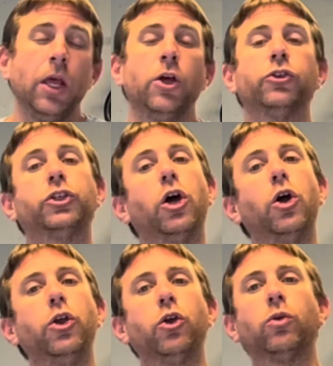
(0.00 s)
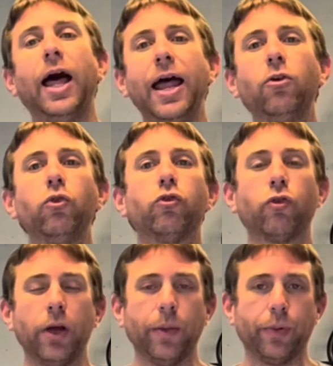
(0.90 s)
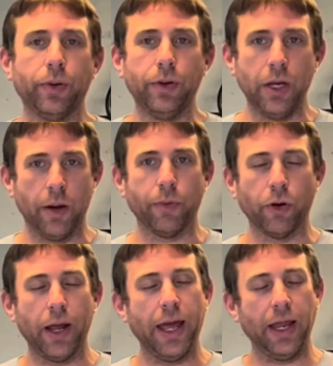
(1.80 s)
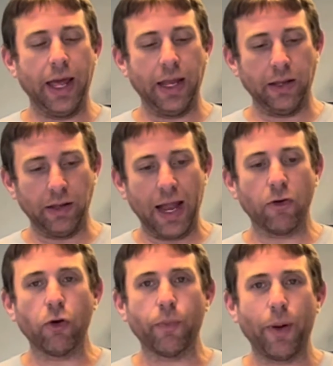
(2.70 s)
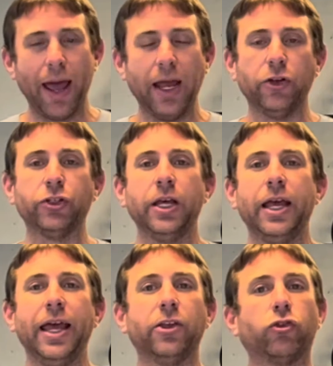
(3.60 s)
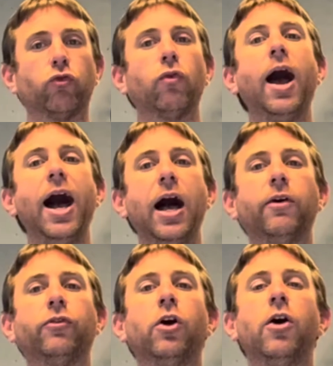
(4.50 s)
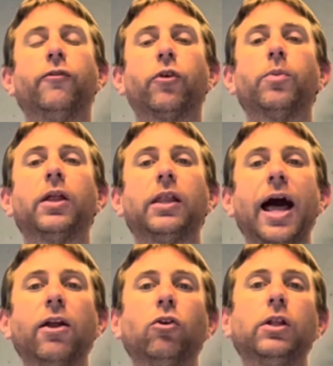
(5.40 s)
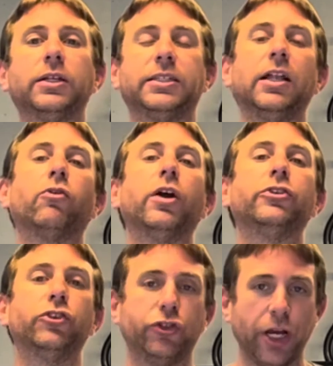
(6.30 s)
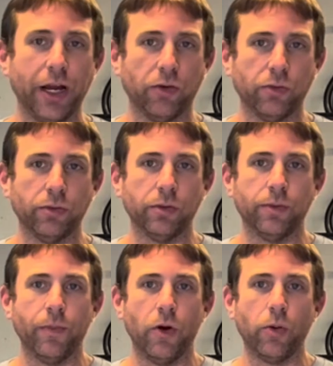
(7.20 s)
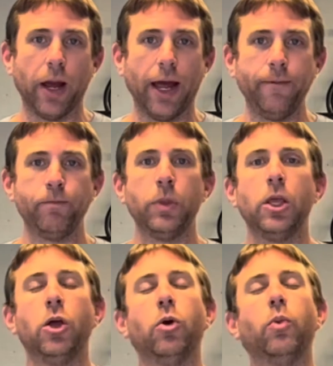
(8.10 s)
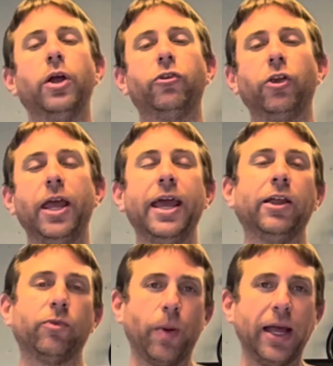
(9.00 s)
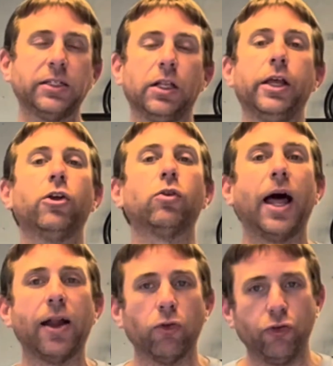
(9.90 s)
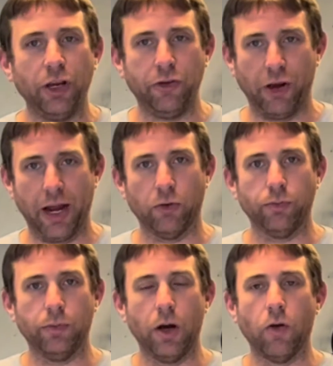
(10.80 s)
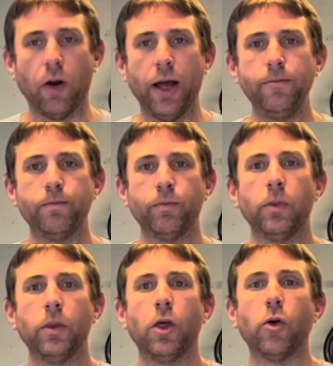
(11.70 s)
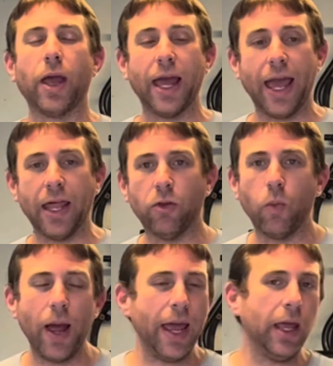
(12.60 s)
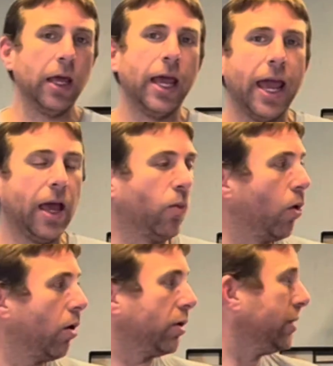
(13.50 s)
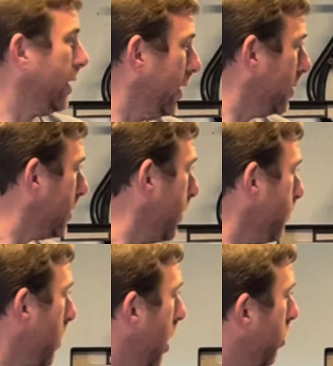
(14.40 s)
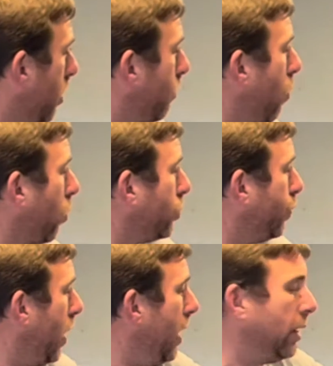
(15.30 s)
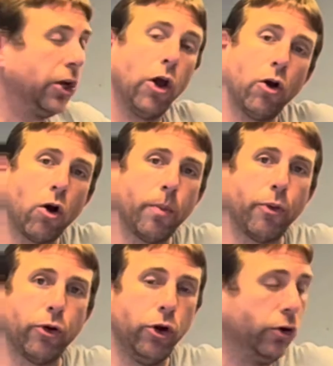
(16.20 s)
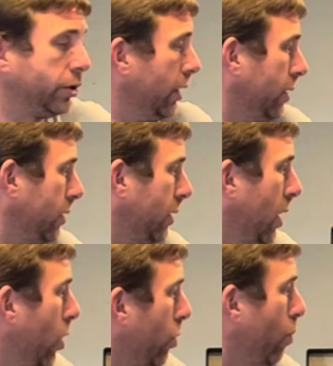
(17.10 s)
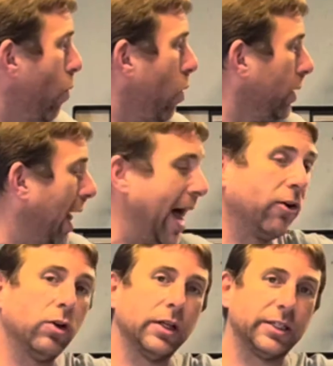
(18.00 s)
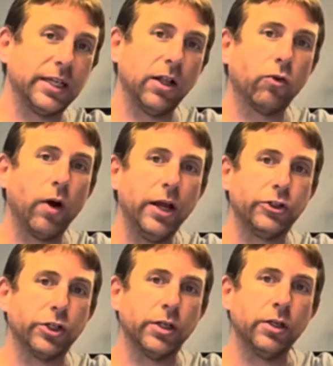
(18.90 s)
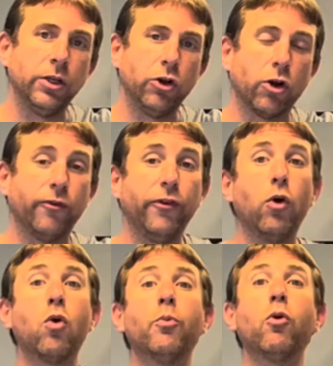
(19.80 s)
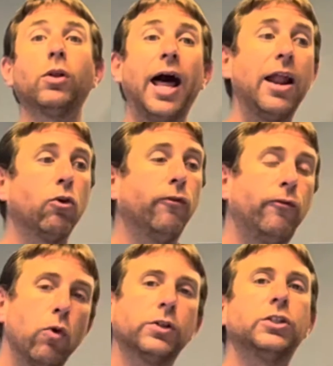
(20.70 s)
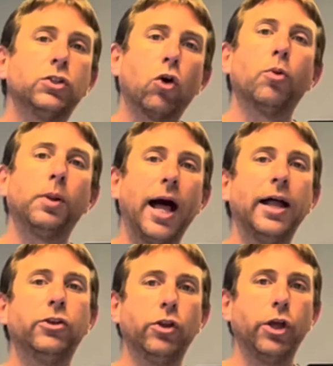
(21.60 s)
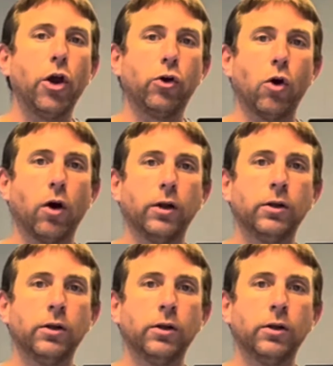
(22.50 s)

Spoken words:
So your lateral grip number and the lateral grip page is derived from the lateral acceleration channel, okay? Which is basically your lateral G channel, all right? Okay, and the way it works is the more speed the go-kart produces, the more lateral acceleration you're going to feel, or more lateral forces are applied to the go-kart,